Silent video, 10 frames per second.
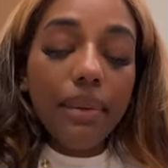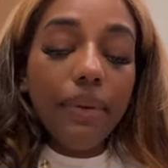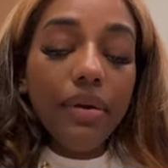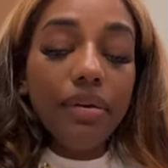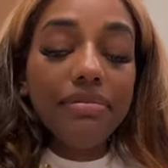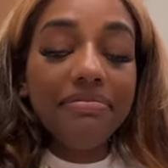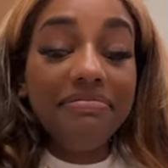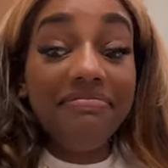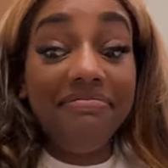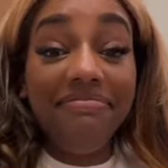
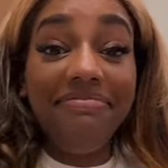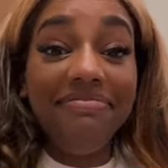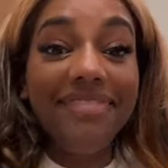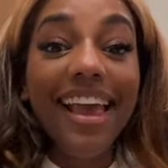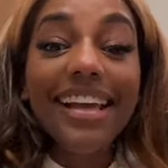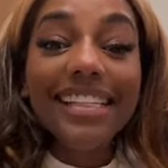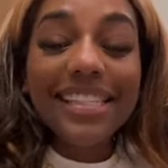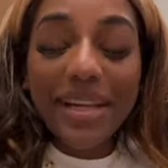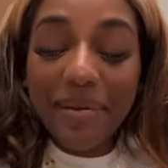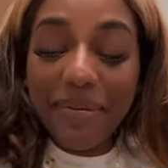
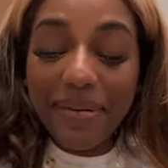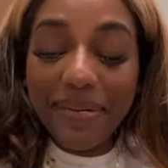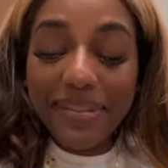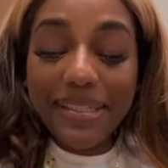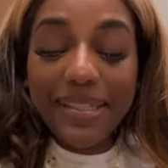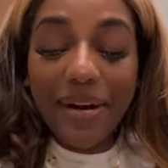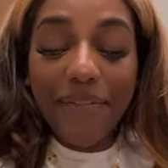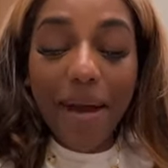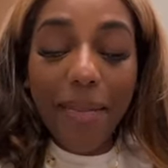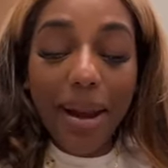Ten of Pentacles is
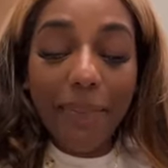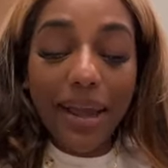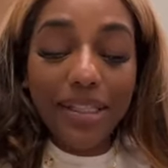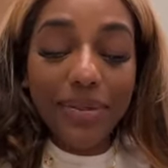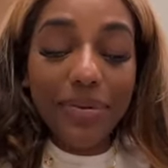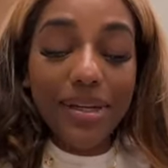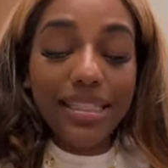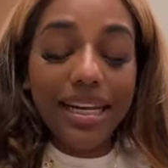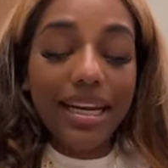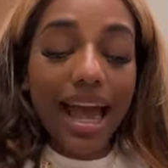clarified by the Page of
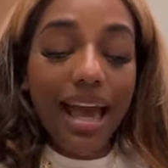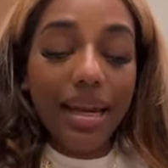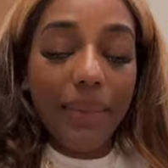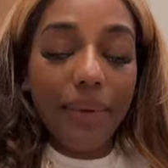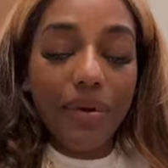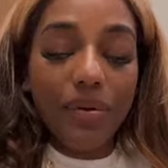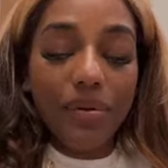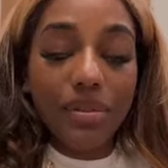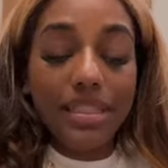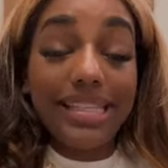Wands and the Nine of
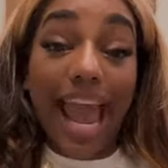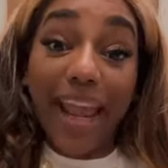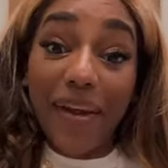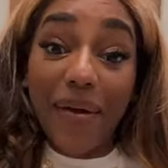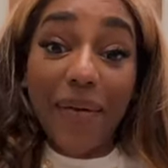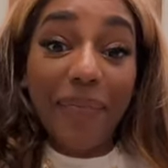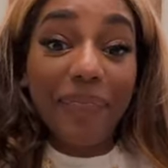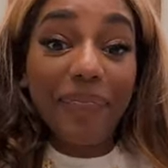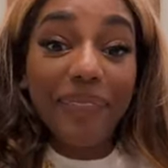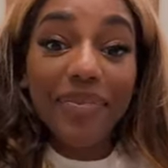Pentacles.
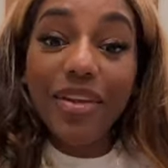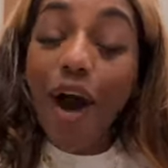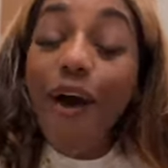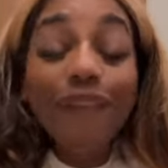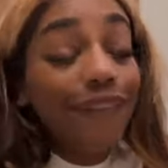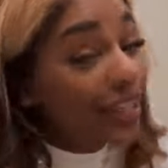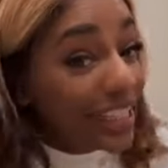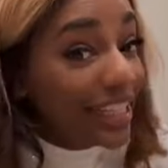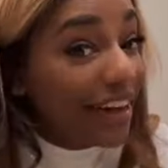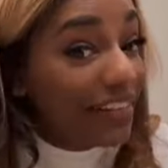Damn. Y'all
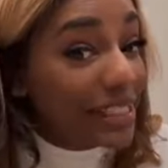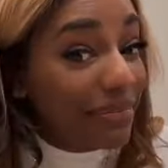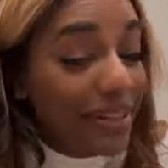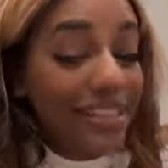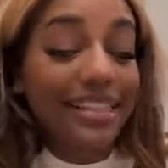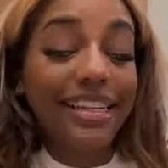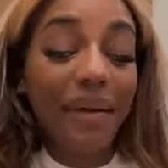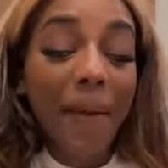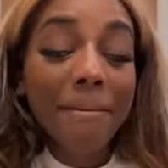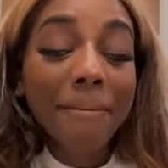really love this
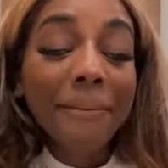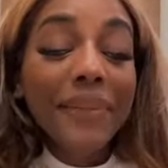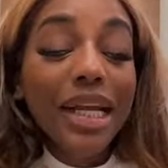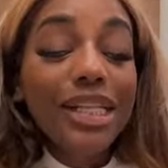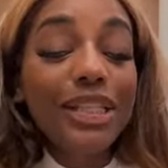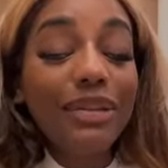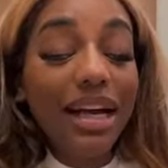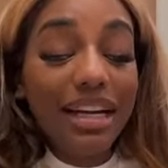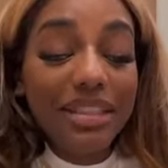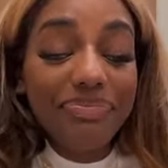person.
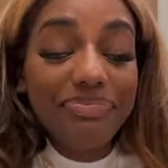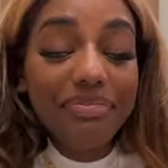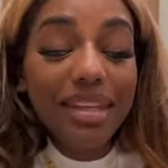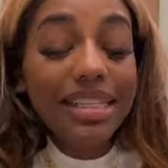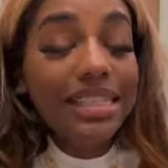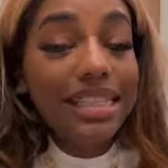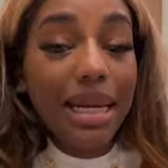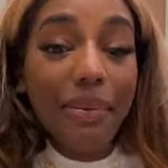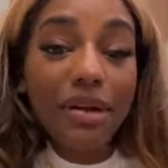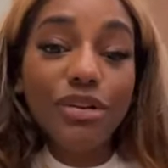So look,
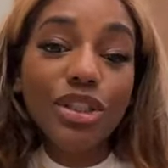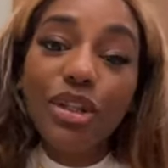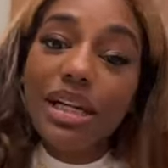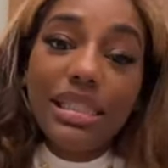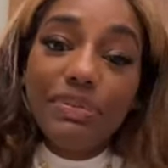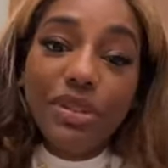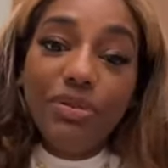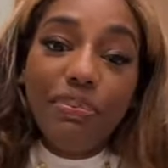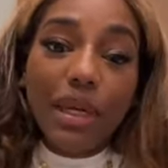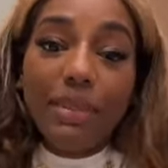Ten of Pentacles, you know that's
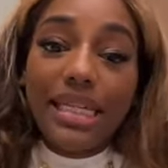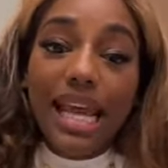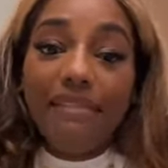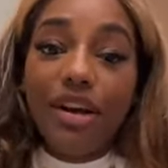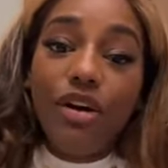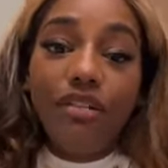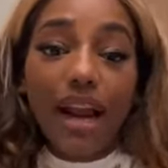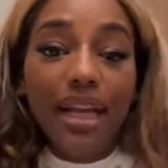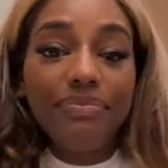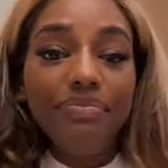when you pretty much have it
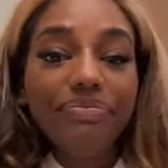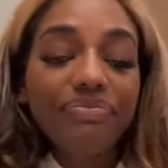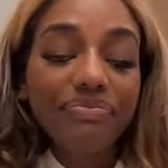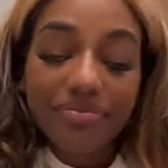all, right?